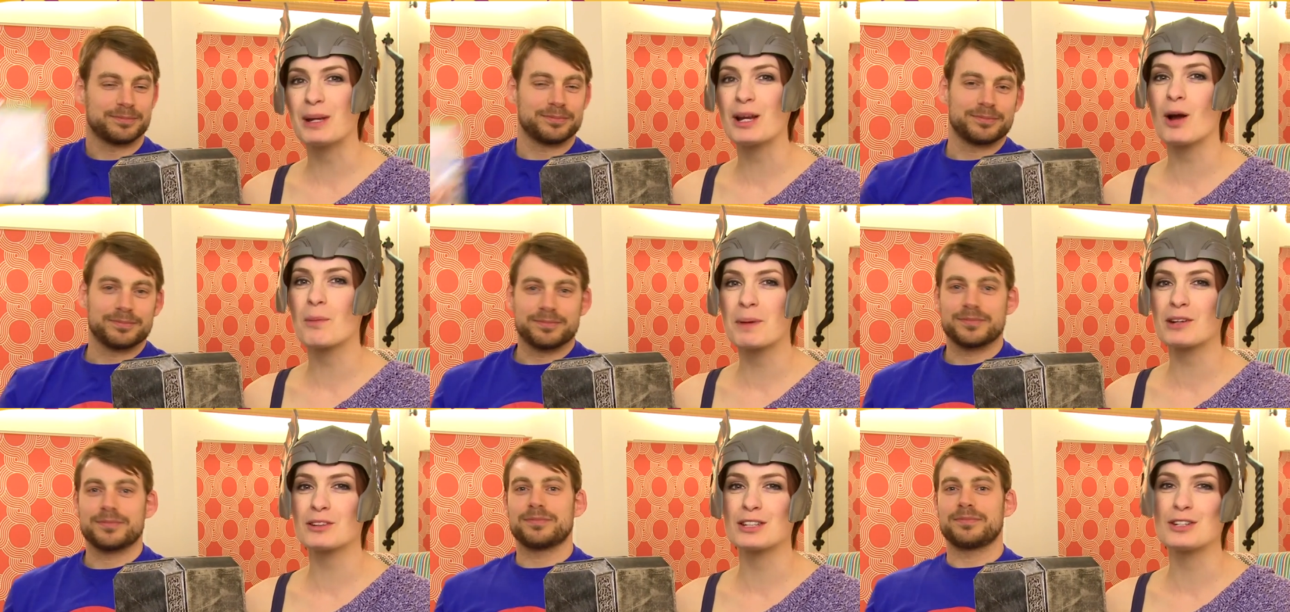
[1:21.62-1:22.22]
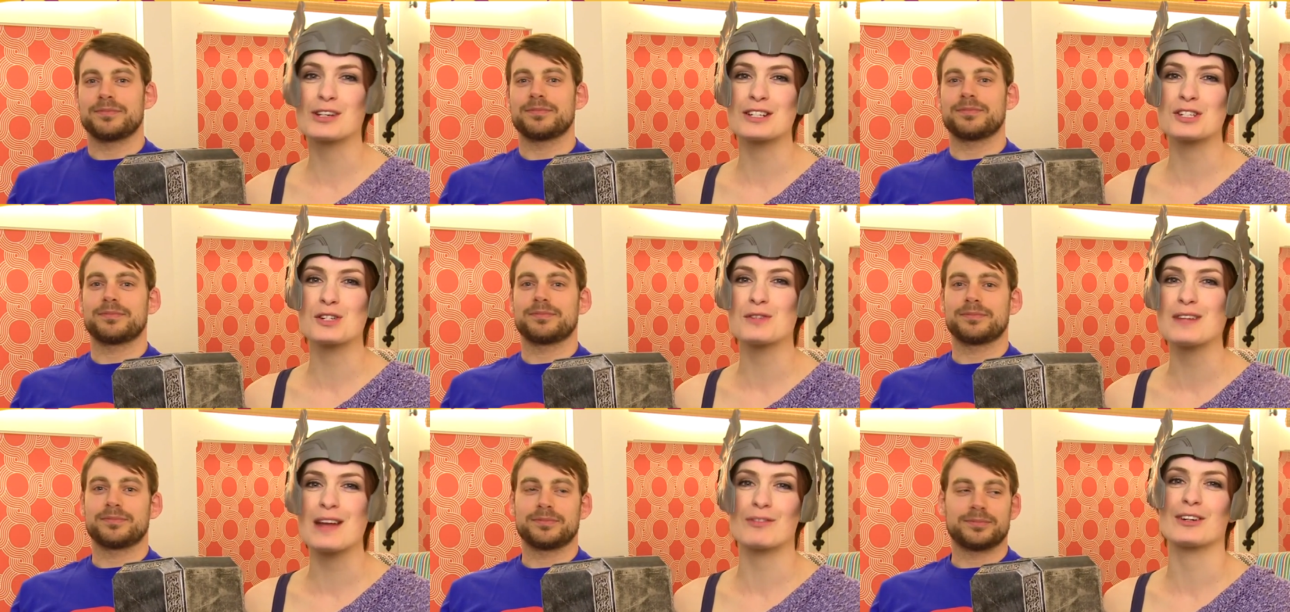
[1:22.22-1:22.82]
Speaker 1: we are better than you
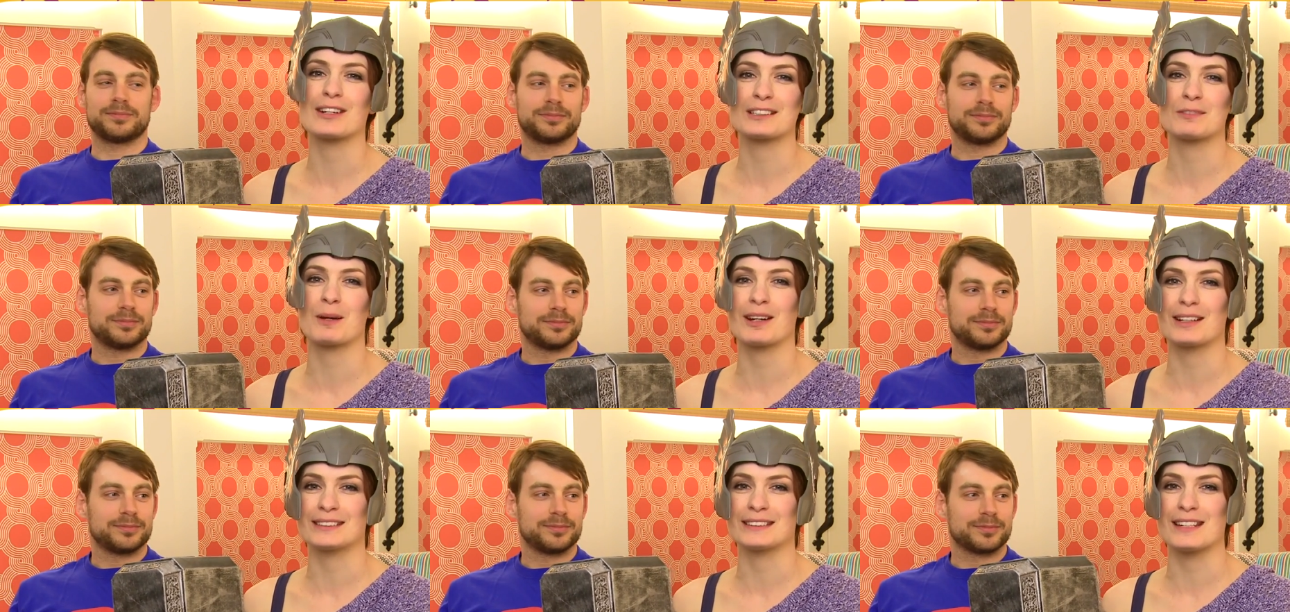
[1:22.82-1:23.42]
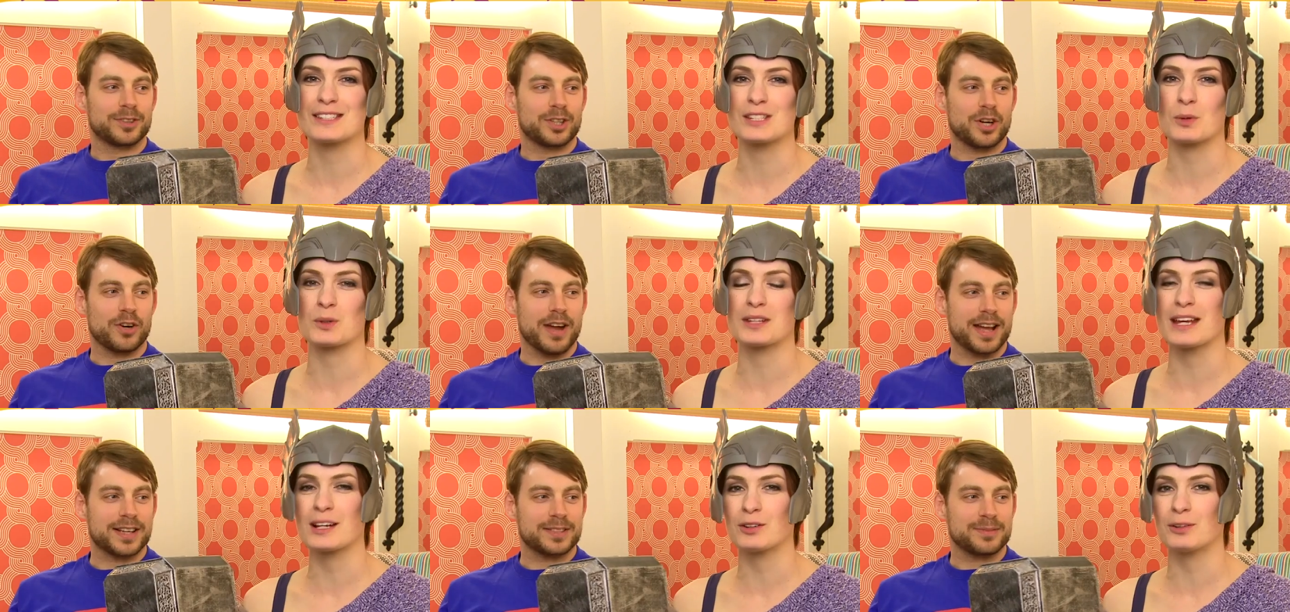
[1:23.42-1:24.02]
because you've never experienced it,
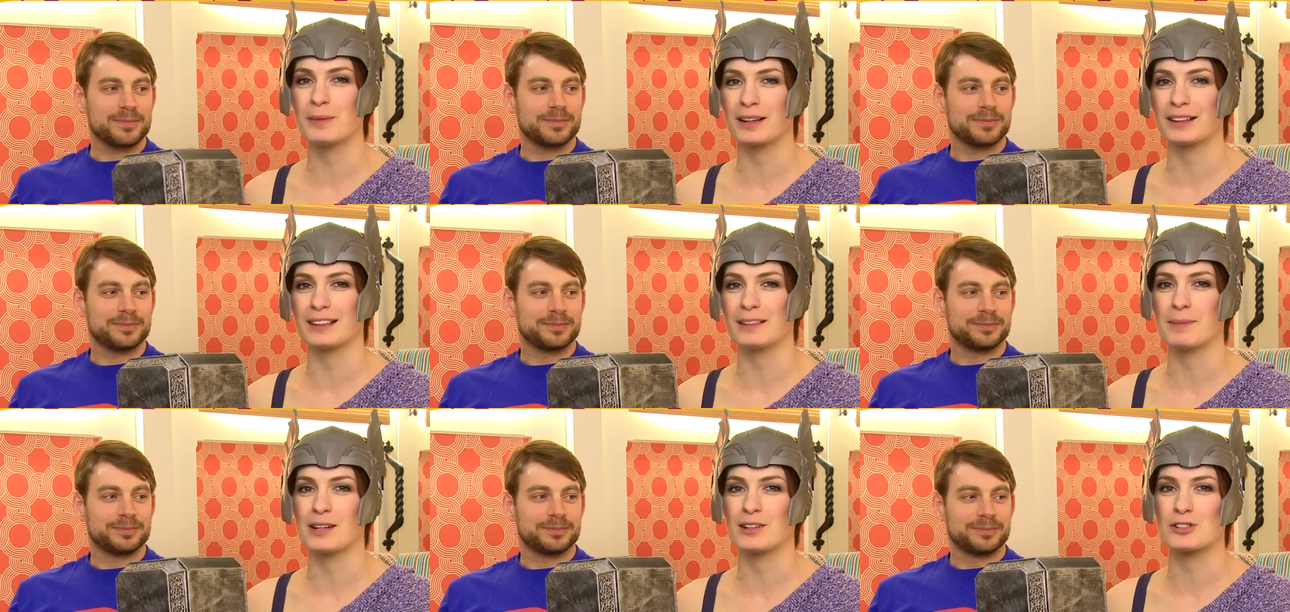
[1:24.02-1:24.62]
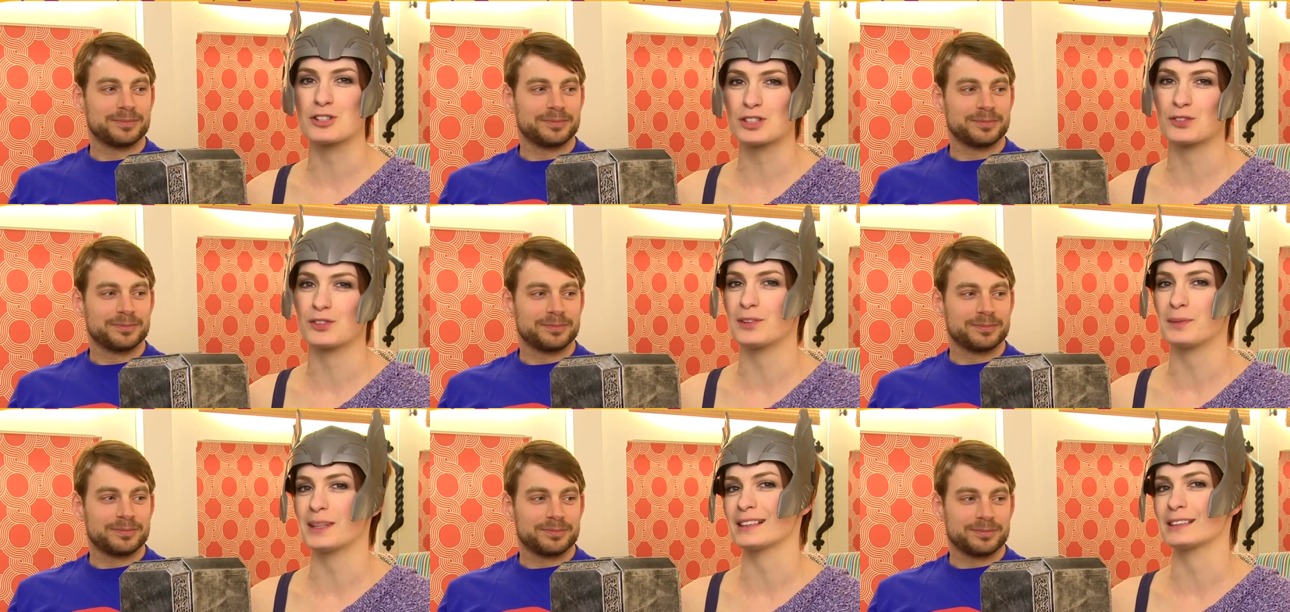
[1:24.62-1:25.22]
so Correct. we're incrementally better
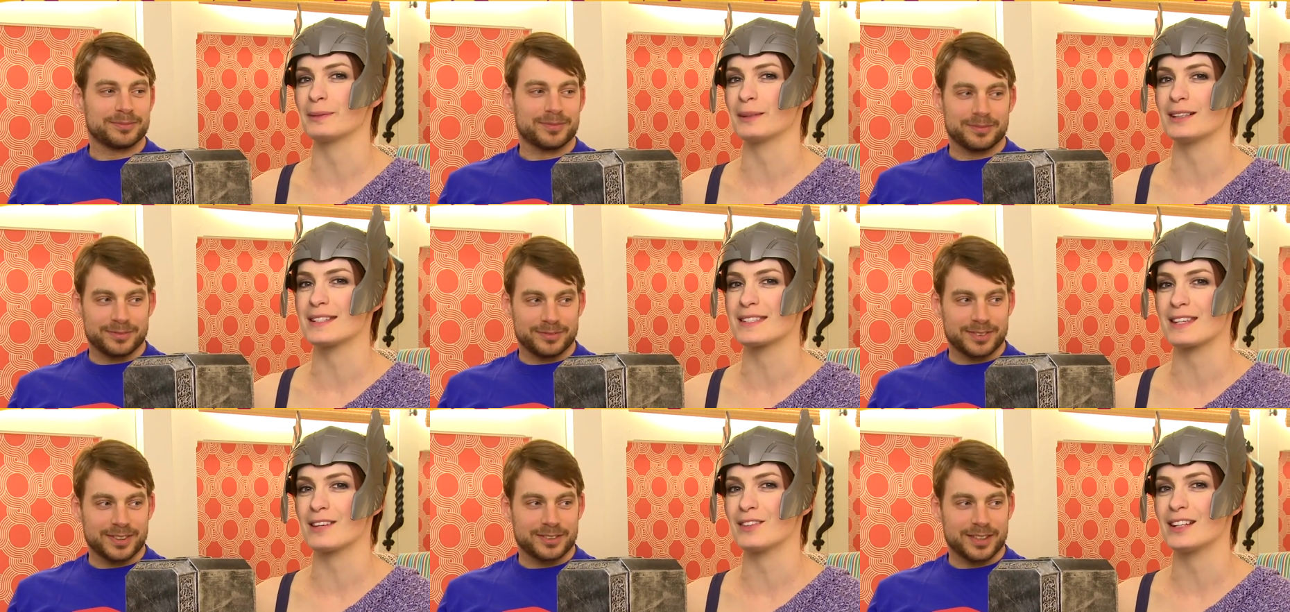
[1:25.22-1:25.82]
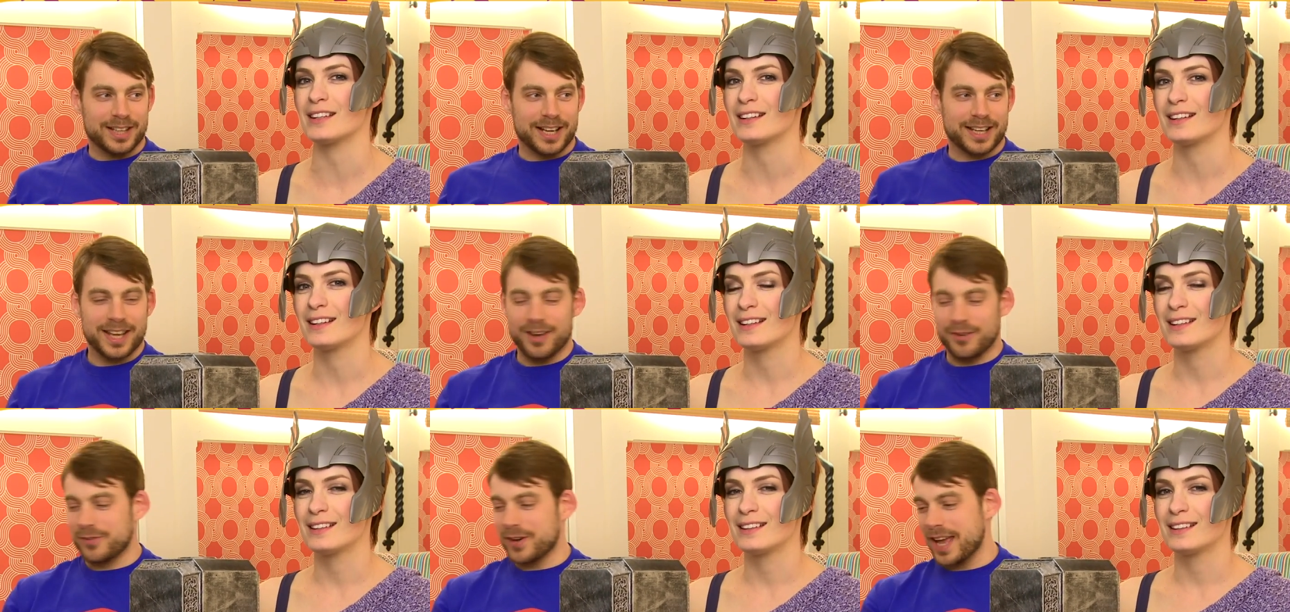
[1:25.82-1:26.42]
just from the experience of it.
Speaker 2: I
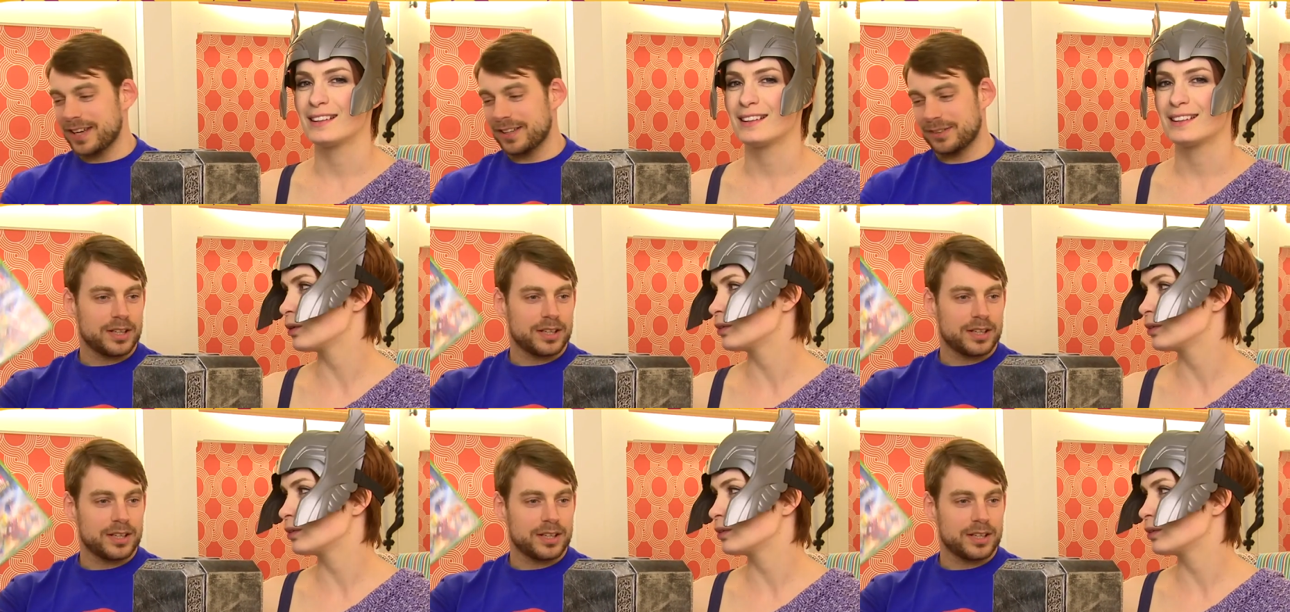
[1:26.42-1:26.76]
can't wait.